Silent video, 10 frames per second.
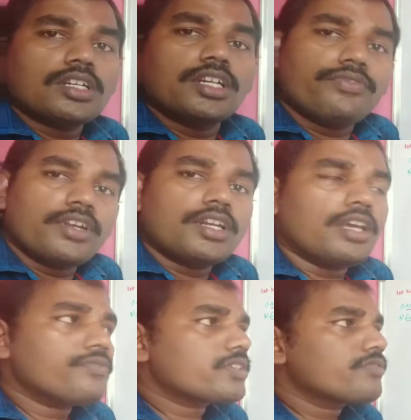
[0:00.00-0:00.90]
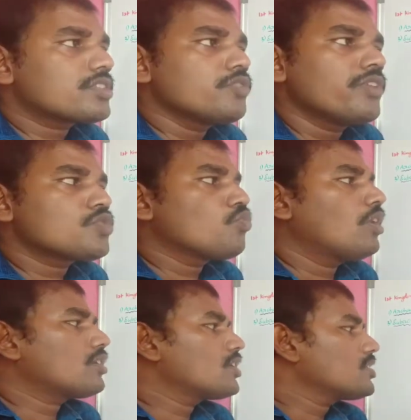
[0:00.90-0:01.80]
Different types of sewage
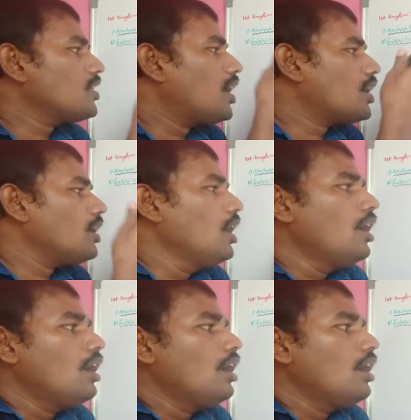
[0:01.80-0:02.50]
waters are